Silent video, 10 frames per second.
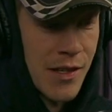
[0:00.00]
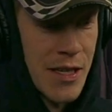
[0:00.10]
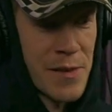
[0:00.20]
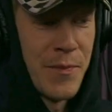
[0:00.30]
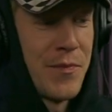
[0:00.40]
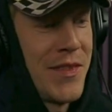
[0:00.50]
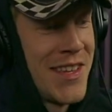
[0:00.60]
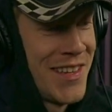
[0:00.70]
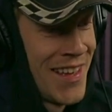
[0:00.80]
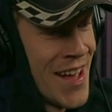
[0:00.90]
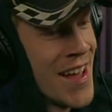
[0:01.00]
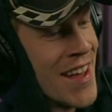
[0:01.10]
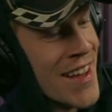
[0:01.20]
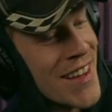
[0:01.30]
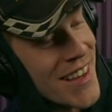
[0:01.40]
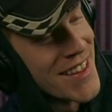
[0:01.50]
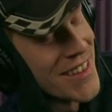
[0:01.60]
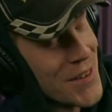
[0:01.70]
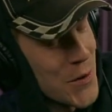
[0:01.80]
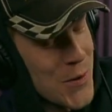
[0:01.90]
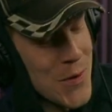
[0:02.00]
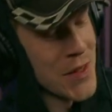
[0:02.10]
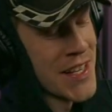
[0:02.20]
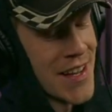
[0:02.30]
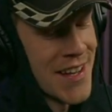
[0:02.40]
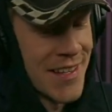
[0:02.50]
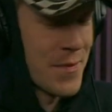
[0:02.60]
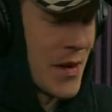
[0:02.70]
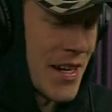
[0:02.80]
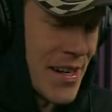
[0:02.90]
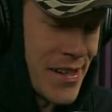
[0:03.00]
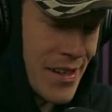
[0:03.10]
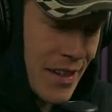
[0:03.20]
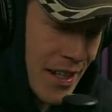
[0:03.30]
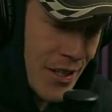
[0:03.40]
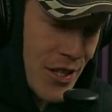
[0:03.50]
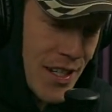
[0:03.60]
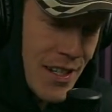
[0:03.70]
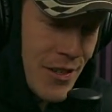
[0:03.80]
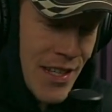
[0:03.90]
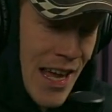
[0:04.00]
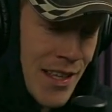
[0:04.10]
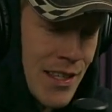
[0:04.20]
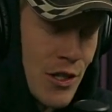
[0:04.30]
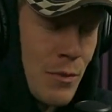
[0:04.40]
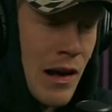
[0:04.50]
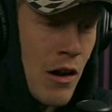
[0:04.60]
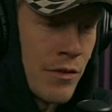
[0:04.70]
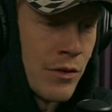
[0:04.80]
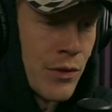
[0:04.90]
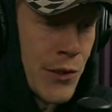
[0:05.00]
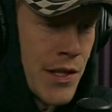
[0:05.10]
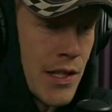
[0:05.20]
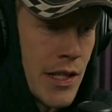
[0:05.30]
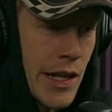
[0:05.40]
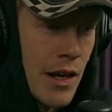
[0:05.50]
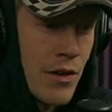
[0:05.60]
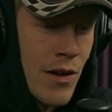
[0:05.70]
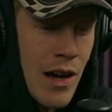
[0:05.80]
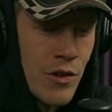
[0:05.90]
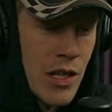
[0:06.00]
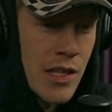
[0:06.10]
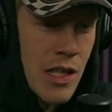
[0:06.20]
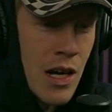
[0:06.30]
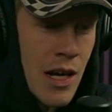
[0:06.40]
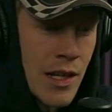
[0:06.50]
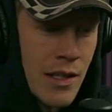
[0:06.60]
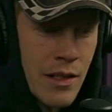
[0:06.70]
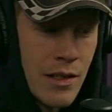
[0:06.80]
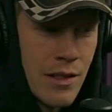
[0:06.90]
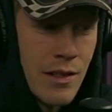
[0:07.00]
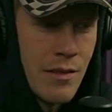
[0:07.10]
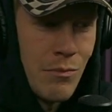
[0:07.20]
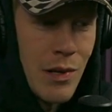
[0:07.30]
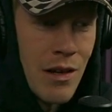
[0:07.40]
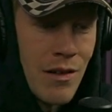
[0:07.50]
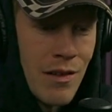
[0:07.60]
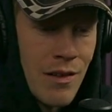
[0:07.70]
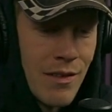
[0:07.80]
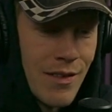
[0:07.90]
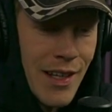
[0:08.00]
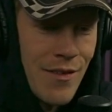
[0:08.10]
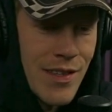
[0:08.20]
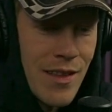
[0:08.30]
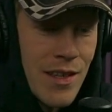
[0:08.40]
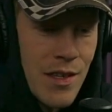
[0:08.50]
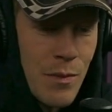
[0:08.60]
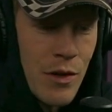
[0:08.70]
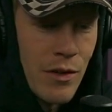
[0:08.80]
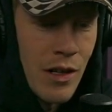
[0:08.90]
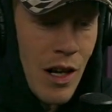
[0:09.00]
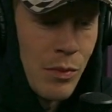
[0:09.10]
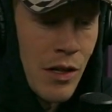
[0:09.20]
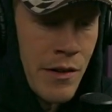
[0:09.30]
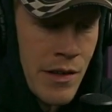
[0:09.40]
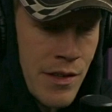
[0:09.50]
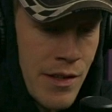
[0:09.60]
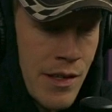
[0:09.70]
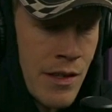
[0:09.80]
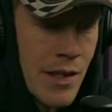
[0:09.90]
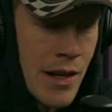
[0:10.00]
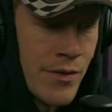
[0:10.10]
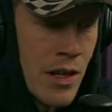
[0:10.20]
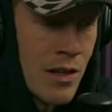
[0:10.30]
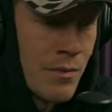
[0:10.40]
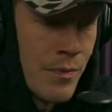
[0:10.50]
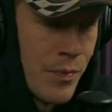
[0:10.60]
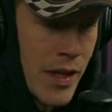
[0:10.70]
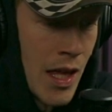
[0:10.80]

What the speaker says: I'll tell you. Holy guys. And, like, she just has such a powerful voice. Like, I don't know how she's not bigger. Like, I've said this about a couple artists that I've done.